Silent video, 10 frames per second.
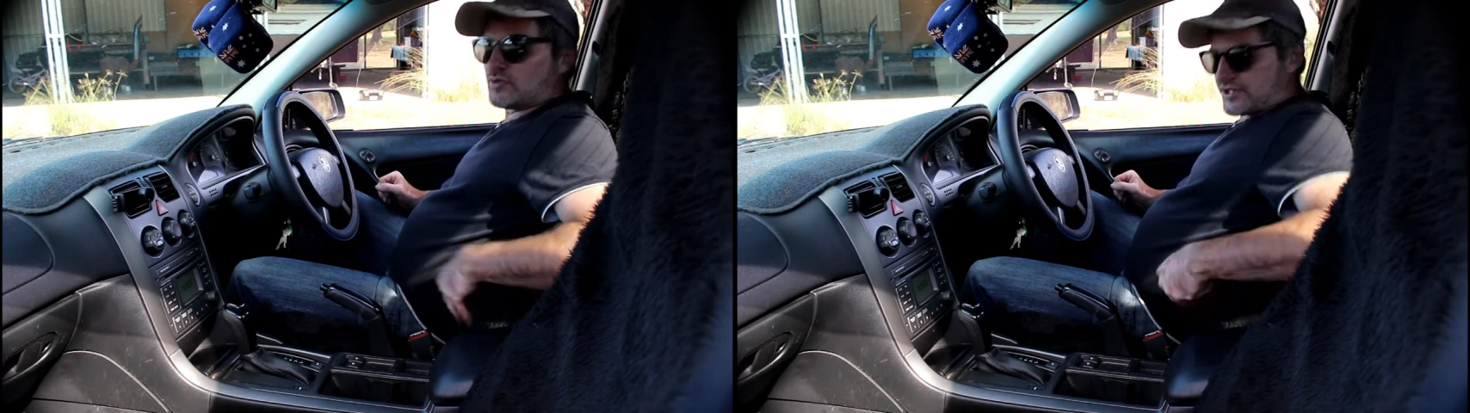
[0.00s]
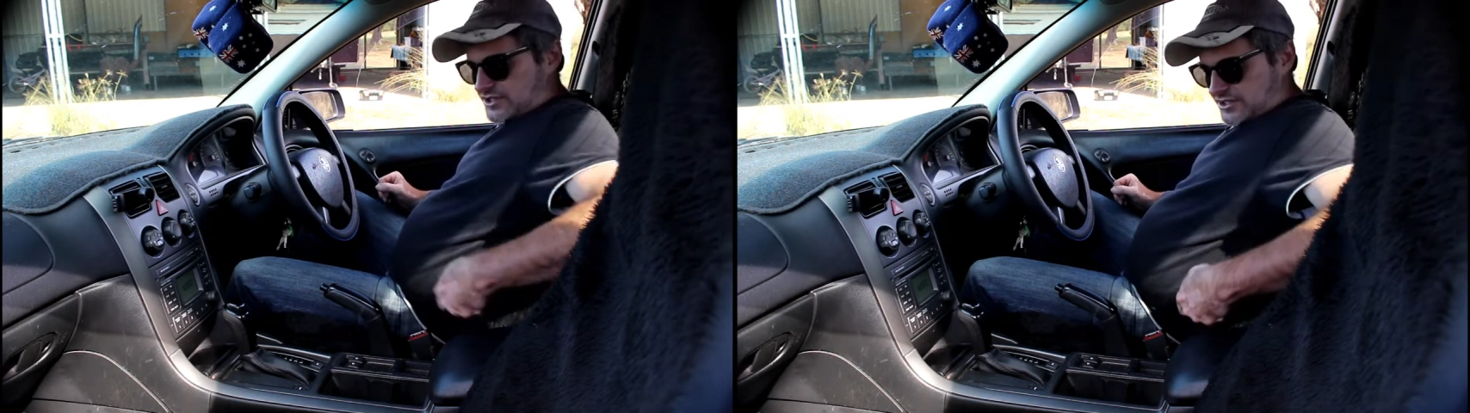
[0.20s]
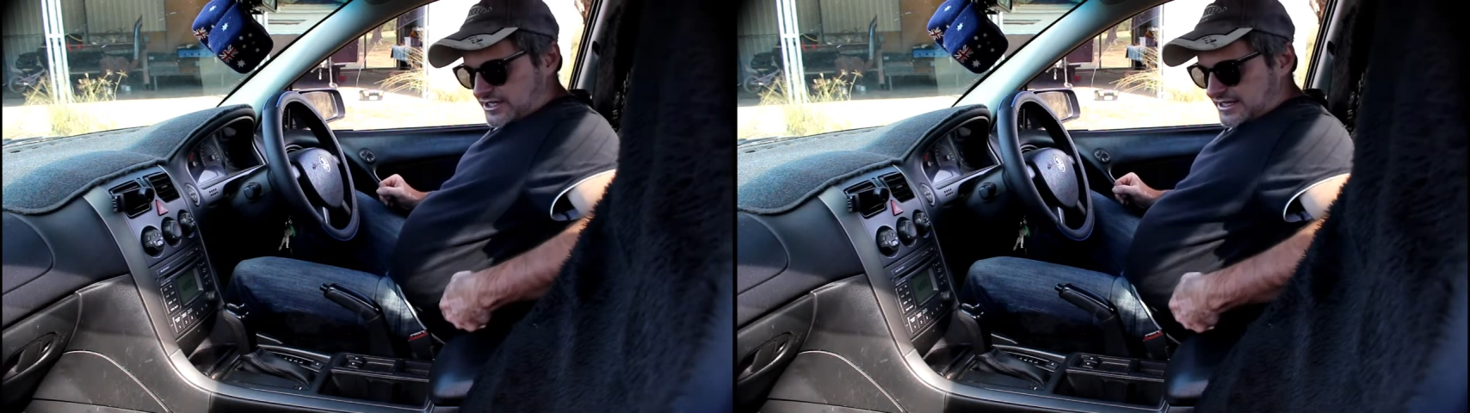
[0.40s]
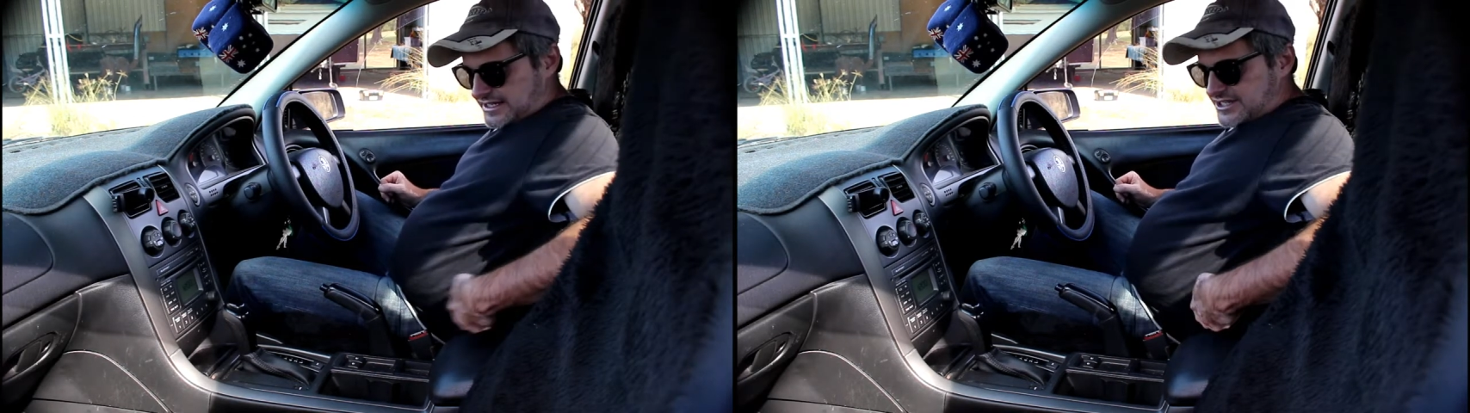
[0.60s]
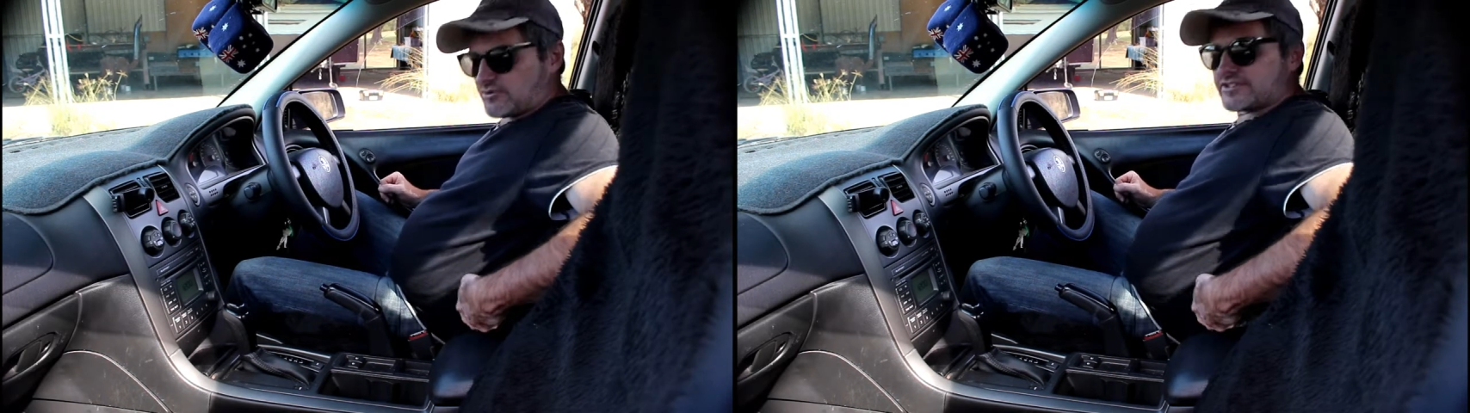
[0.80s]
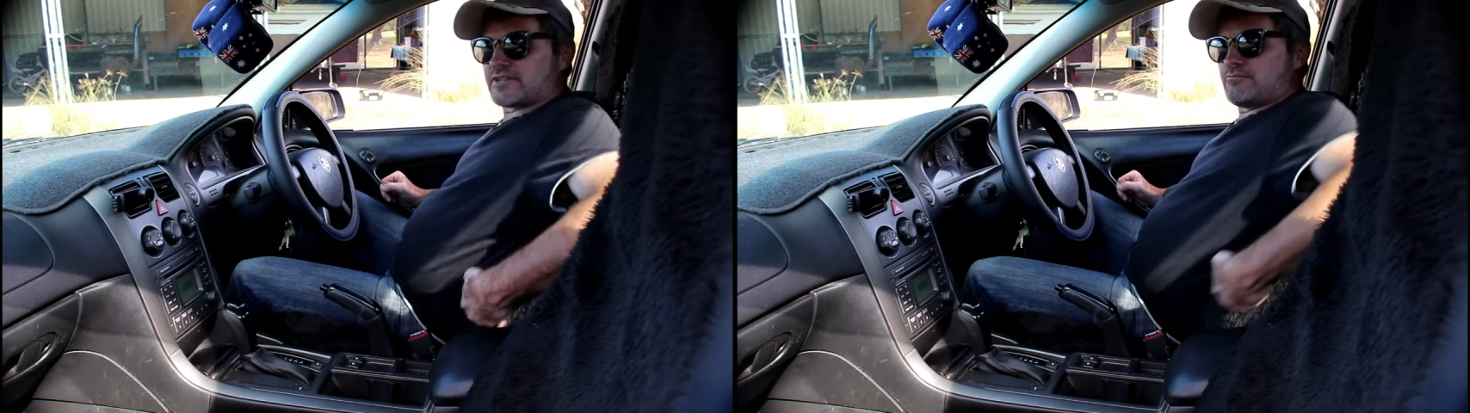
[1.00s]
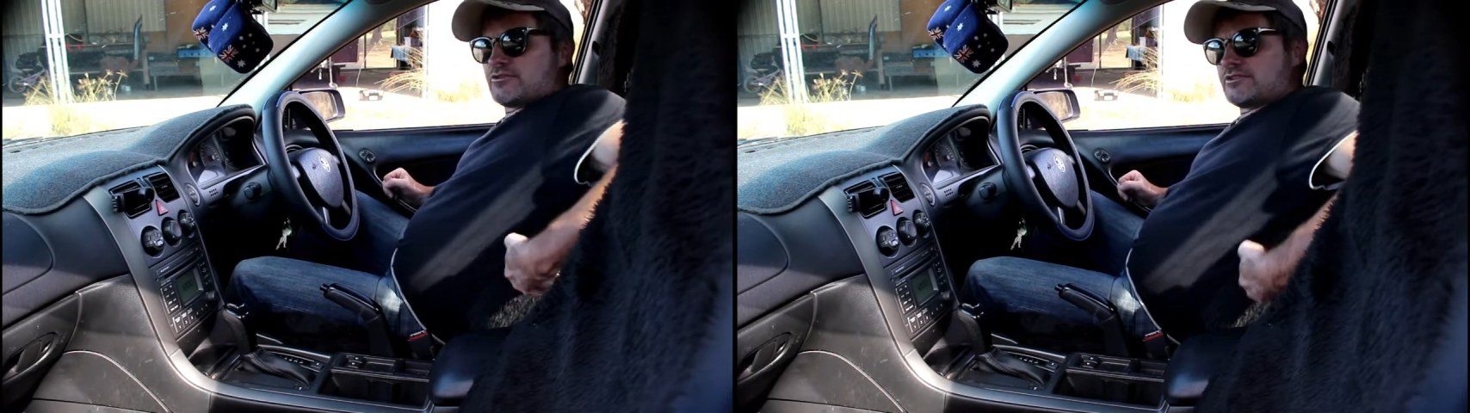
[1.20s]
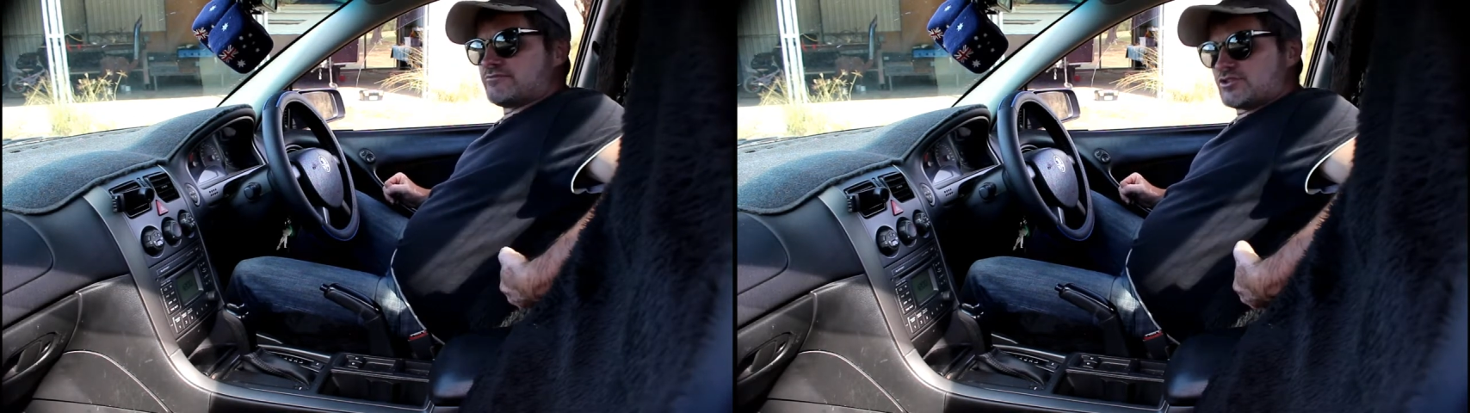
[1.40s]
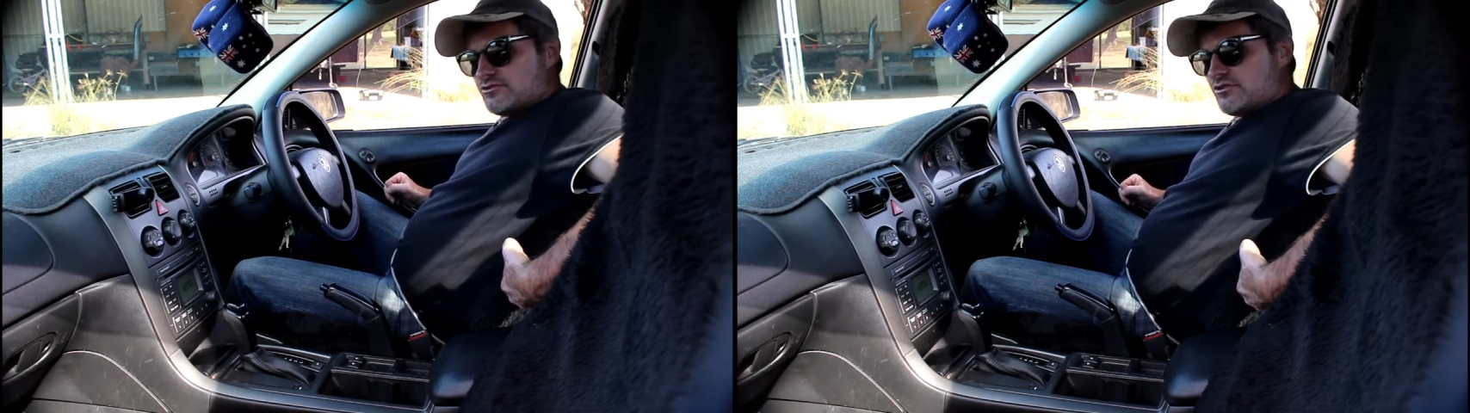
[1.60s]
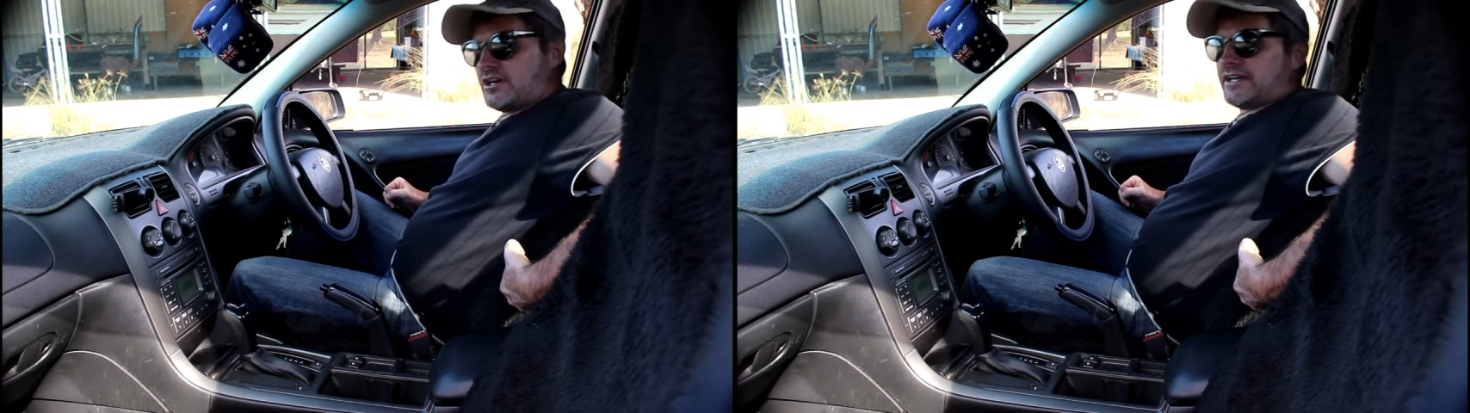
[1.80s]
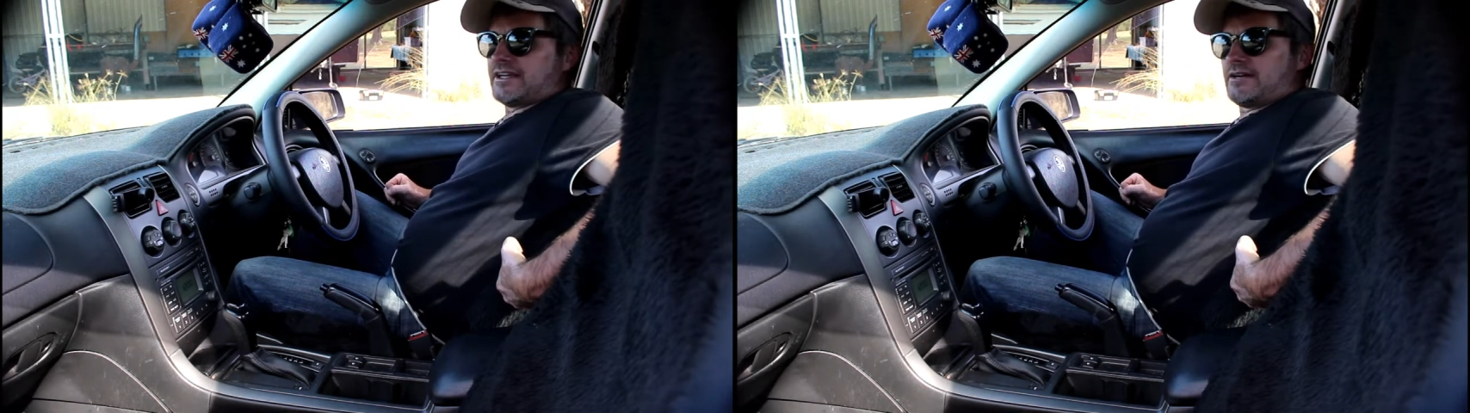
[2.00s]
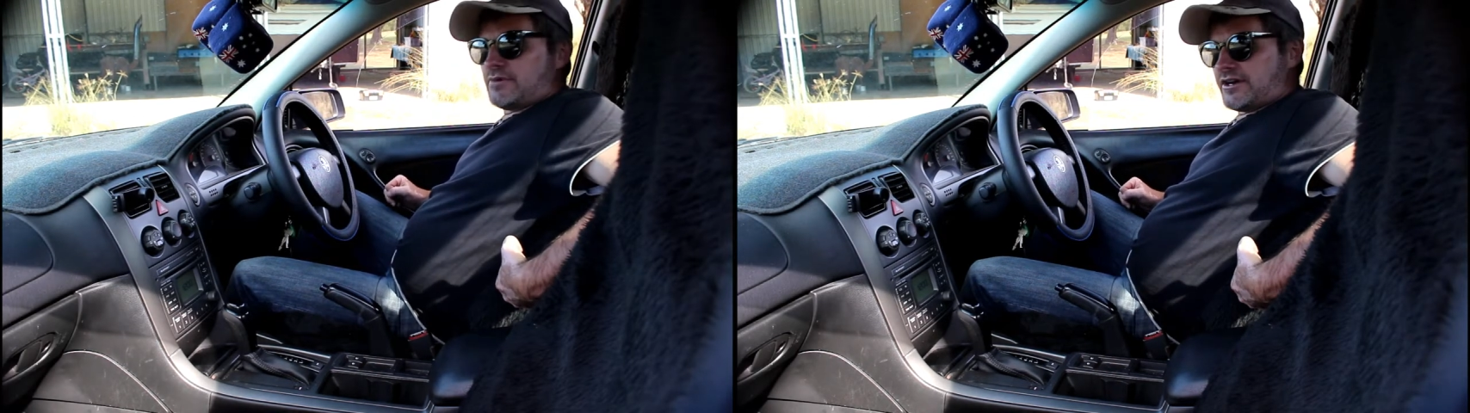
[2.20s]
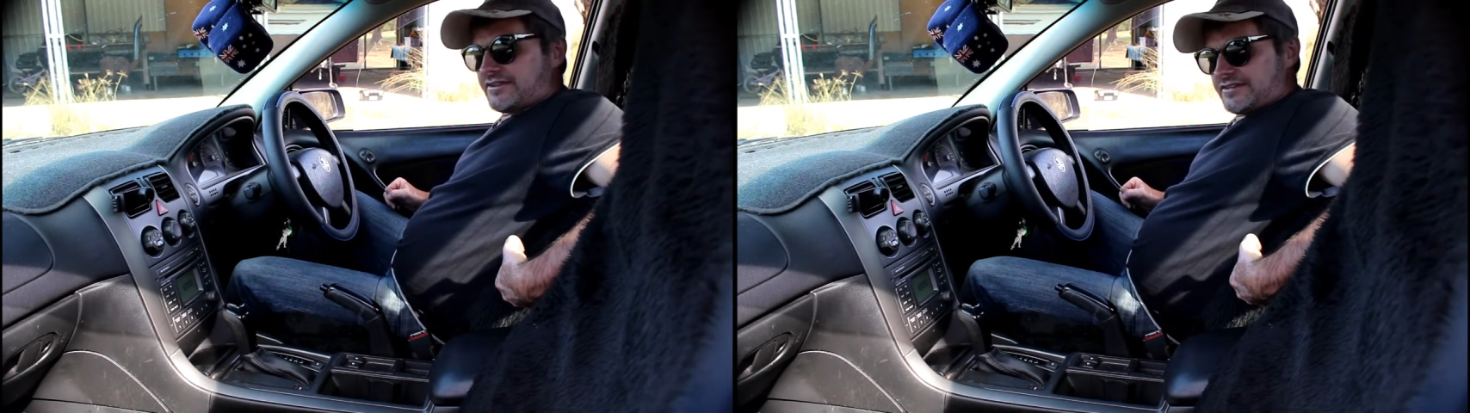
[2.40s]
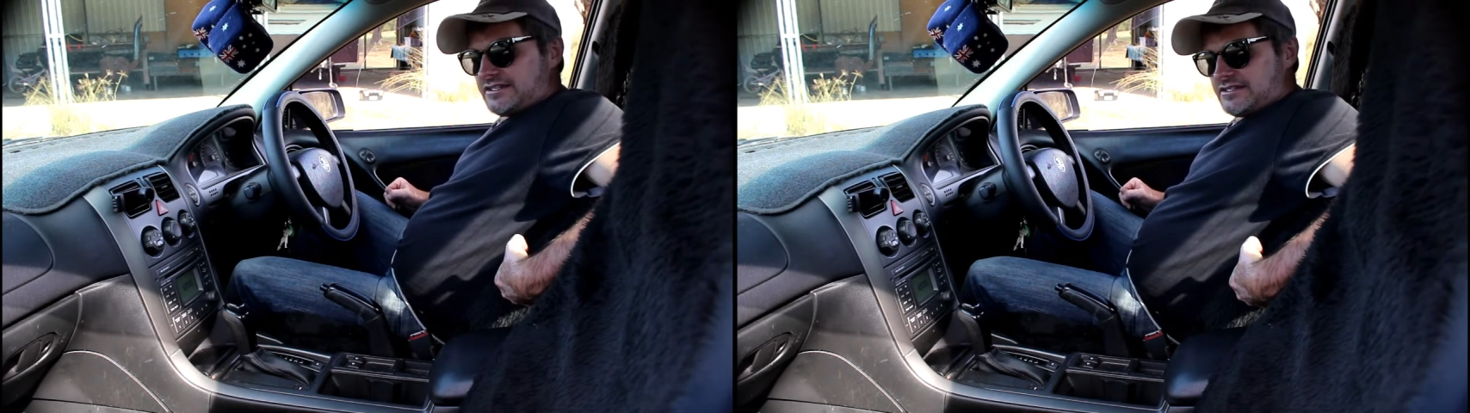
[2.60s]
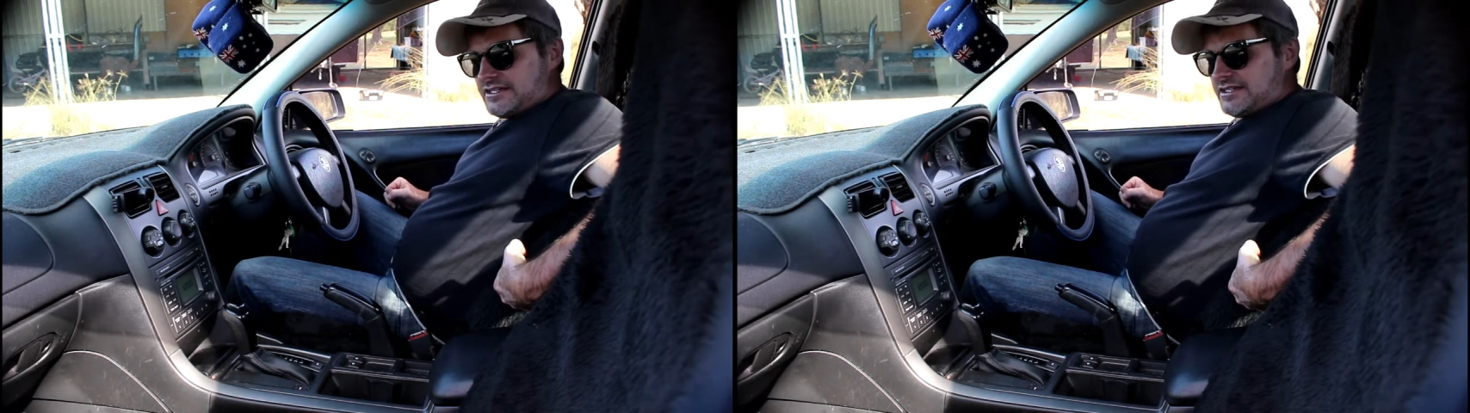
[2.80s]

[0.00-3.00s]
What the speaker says: which in these ones they put them too high up, I think.